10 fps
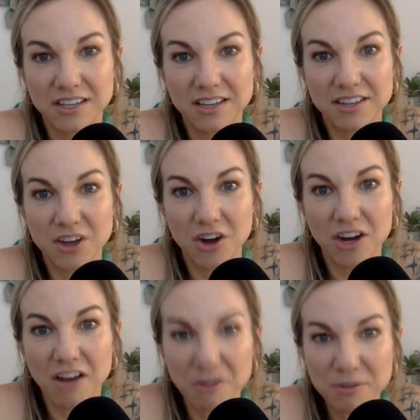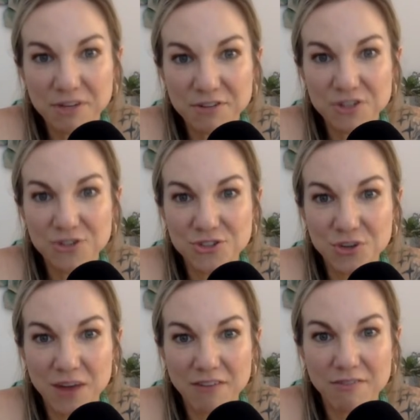that our government officials
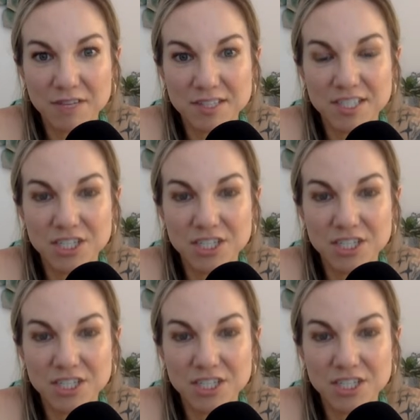don't have a vested